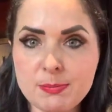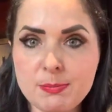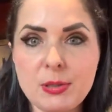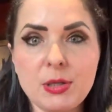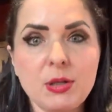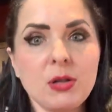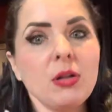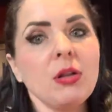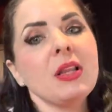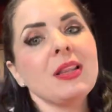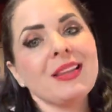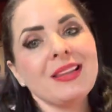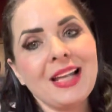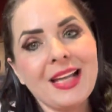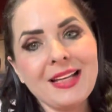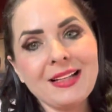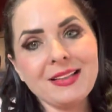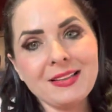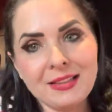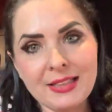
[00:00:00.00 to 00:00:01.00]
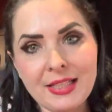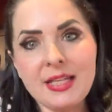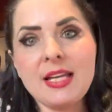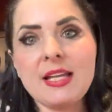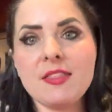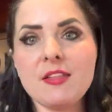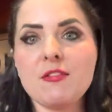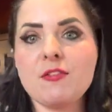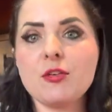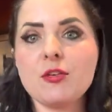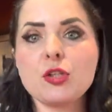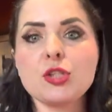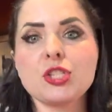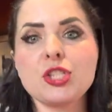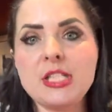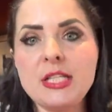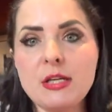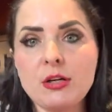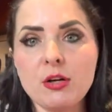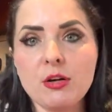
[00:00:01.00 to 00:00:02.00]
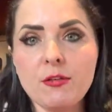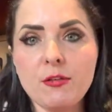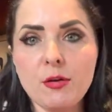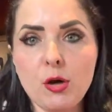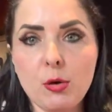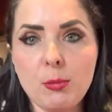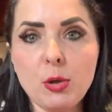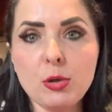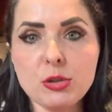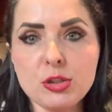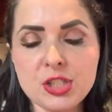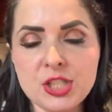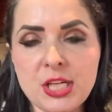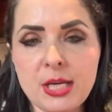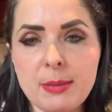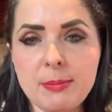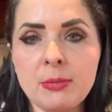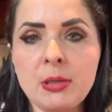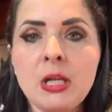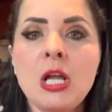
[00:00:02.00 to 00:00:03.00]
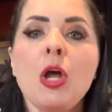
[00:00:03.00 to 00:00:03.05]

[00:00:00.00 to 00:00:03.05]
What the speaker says: bill likely in the first year of home ownership.